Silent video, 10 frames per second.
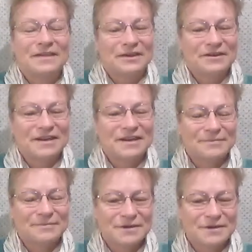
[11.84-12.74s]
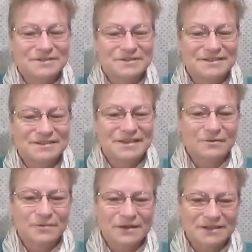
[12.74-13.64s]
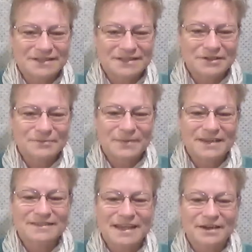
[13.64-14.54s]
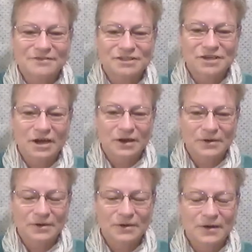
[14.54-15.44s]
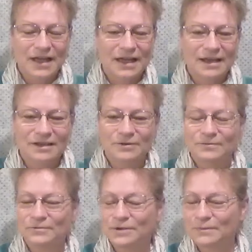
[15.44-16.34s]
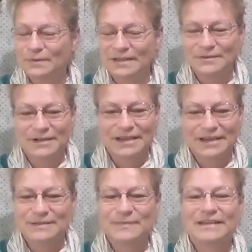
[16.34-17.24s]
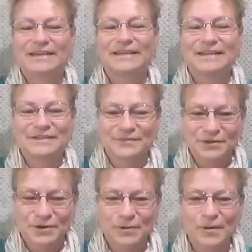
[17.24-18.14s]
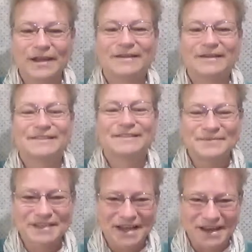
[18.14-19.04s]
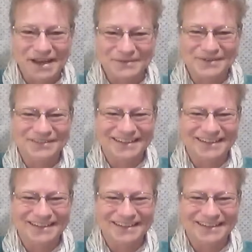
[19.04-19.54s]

Garrett Hypnosis and Wellness Center based out of Chicago. And you wouldn't believe it, he's been in this for quite some time.